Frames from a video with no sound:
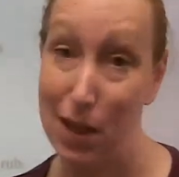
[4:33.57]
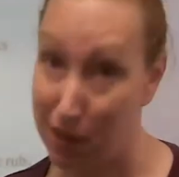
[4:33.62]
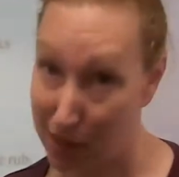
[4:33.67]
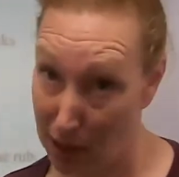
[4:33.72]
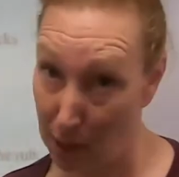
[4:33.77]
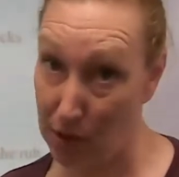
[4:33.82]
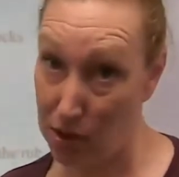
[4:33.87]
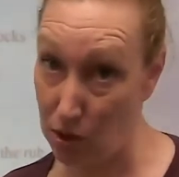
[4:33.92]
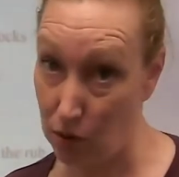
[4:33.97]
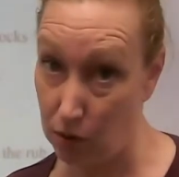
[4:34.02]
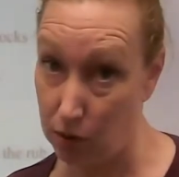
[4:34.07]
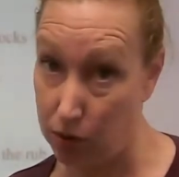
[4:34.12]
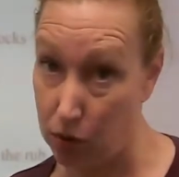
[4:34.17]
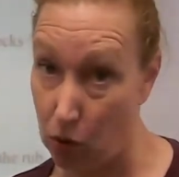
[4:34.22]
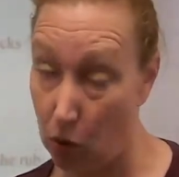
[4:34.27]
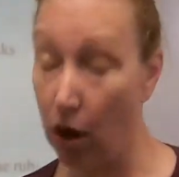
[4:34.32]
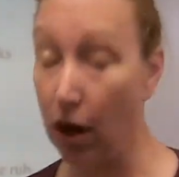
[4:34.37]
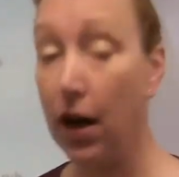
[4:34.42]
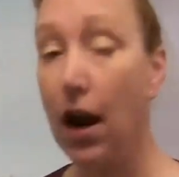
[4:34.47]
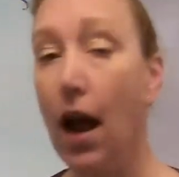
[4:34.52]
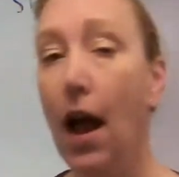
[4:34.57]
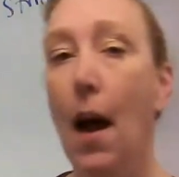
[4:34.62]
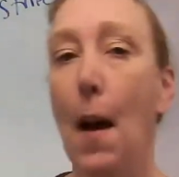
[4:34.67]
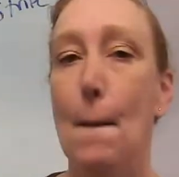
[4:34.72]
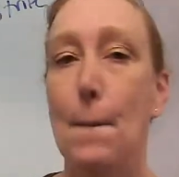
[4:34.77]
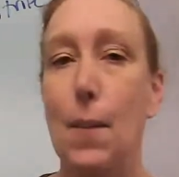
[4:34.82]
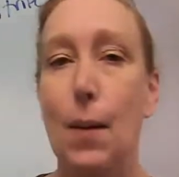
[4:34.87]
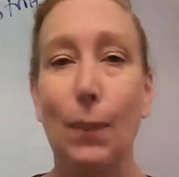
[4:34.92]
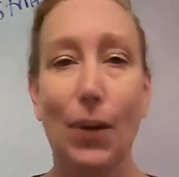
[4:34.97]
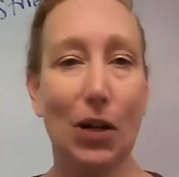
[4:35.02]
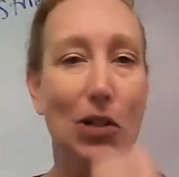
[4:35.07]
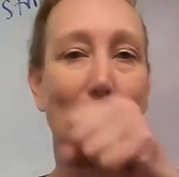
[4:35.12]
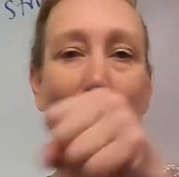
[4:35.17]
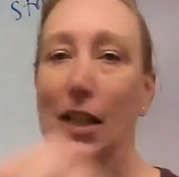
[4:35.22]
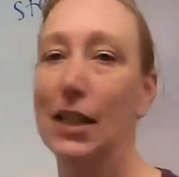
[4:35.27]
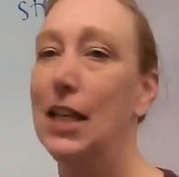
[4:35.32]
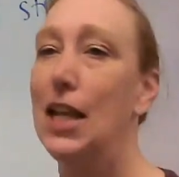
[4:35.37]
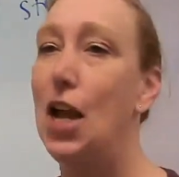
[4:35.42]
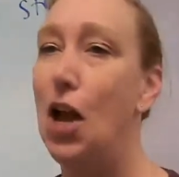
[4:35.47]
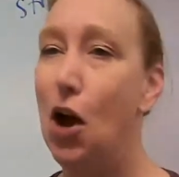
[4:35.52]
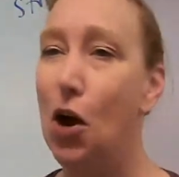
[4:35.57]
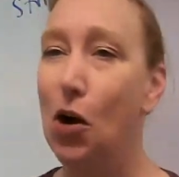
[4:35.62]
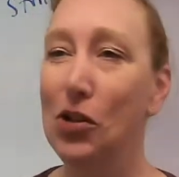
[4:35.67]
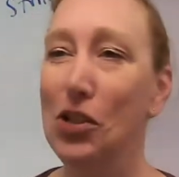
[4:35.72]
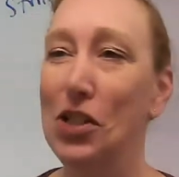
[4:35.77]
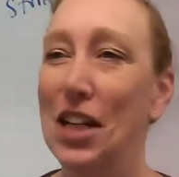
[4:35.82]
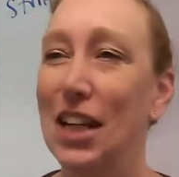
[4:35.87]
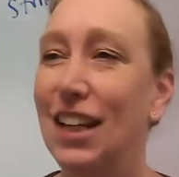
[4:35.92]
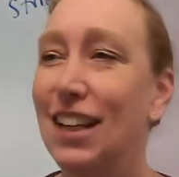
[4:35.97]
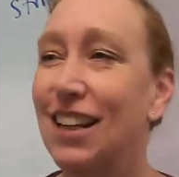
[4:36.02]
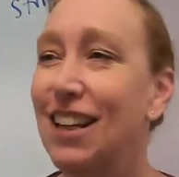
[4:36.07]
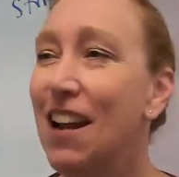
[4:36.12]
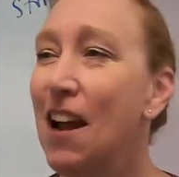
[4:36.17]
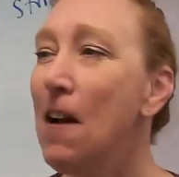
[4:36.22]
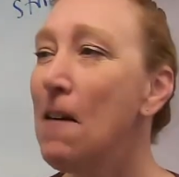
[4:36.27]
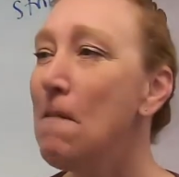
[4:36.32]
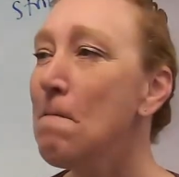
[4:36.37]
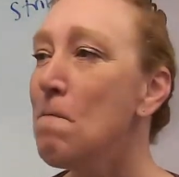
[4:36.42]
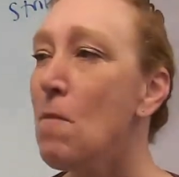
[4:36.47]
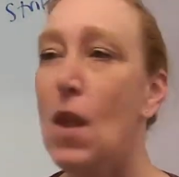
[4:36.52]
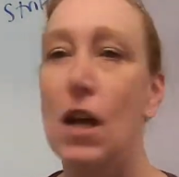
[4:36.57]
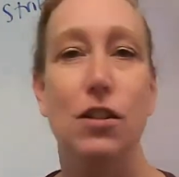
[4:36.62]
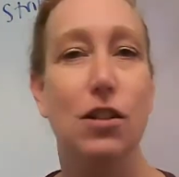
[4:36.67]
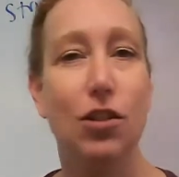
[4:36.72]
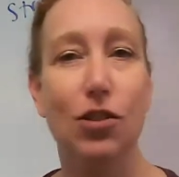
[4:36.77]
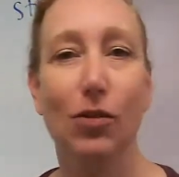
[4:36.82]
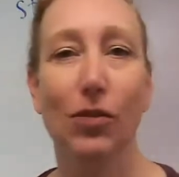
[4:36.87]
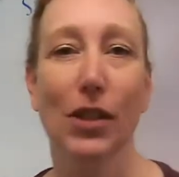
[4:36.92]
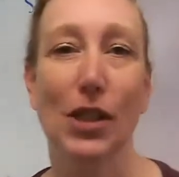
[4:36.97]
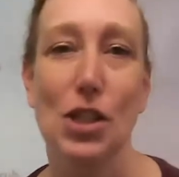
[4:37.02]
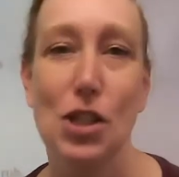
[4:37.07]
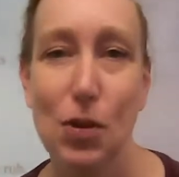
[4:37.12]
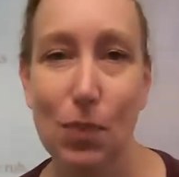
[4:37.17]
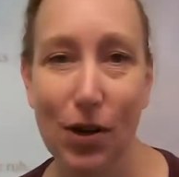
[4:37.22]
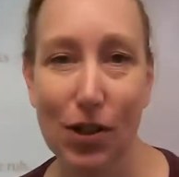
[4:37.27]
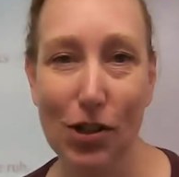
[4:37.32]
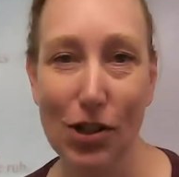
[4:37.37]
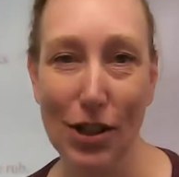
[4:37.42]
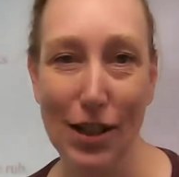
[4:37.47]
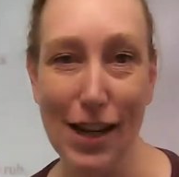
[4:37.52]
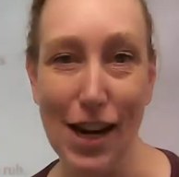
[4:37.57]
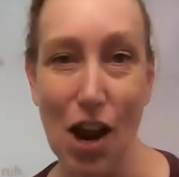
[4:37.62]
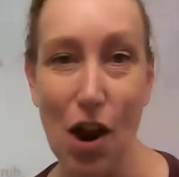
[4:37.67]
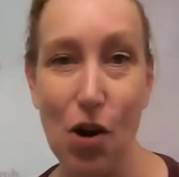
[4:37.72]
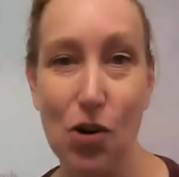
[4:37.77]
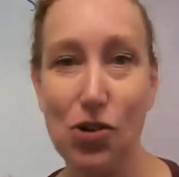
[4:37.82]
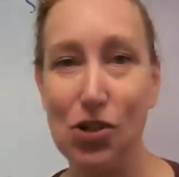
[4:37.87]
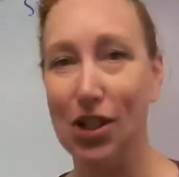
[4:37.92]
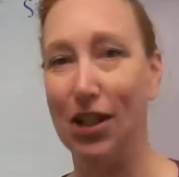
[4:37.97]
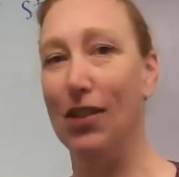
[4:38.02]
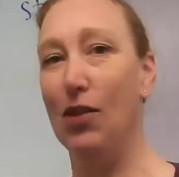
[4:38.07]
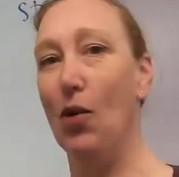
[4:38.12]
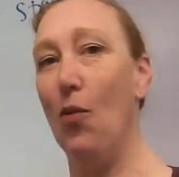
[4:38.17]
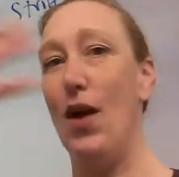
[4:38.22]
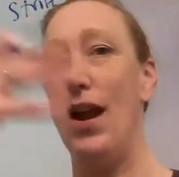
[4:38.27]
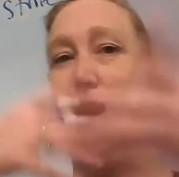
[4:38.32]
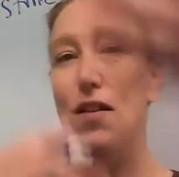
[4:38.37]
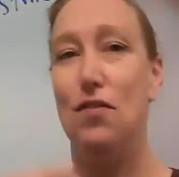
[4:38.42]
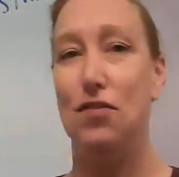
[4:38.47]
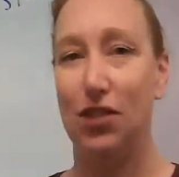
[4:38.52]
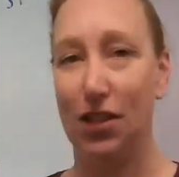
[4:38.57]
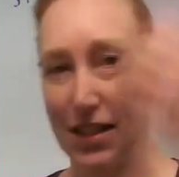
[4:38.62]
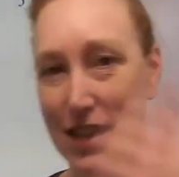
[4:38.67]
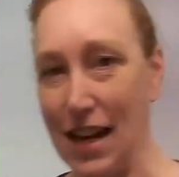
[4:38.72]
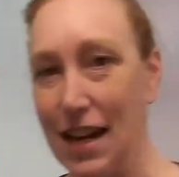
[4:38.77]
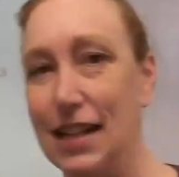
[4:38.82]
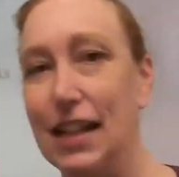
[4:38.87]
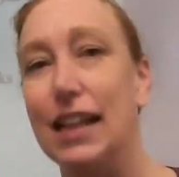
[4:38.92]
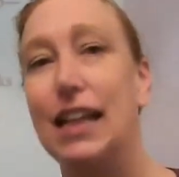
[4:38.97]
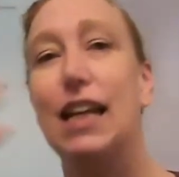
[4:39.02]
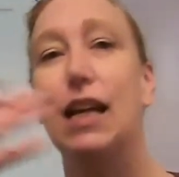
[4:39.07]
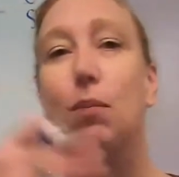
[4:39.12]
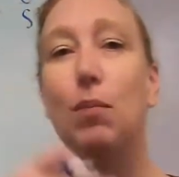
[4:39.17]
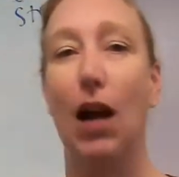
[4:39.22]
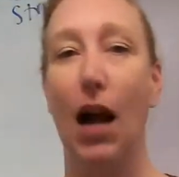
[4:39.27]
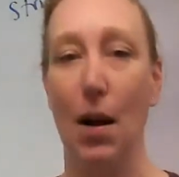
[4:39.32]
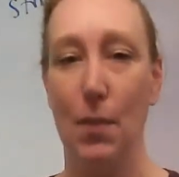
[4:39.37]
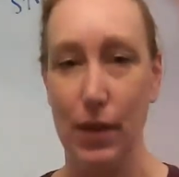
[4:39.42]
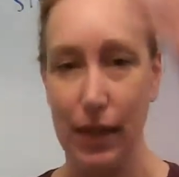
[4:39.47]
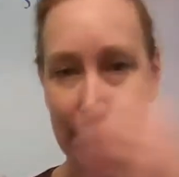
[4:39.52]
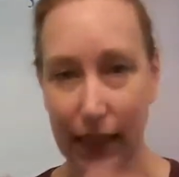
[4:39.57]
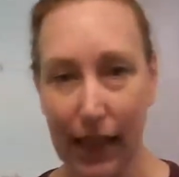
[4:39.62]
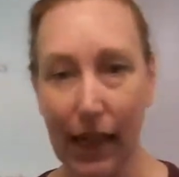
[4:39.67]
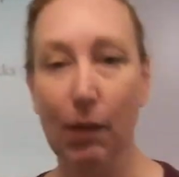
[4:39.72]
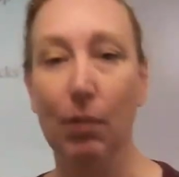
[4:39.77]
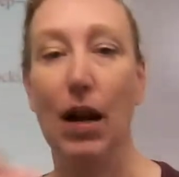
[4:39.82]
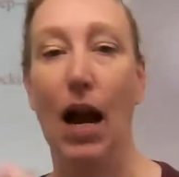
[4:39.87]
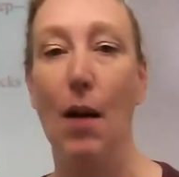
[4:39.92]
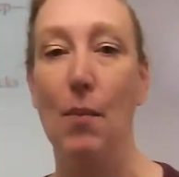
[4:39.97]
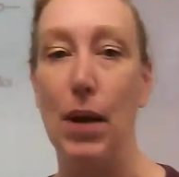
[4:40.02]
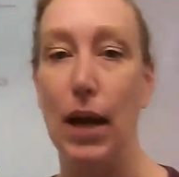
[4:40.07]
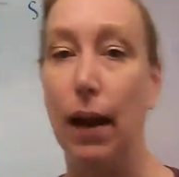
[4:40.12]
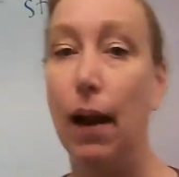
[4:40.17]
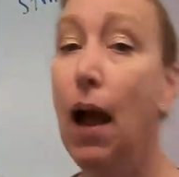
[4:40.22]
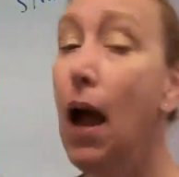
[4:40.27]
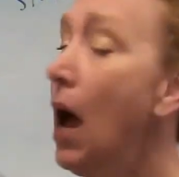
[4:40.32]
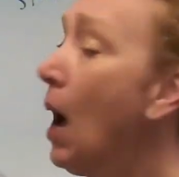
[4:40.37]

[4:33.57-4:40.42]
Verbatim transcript: because I'm a total dork. But punching the ocean doesn't really do much to the ocean. The waves just kind of keep coming, keep coming.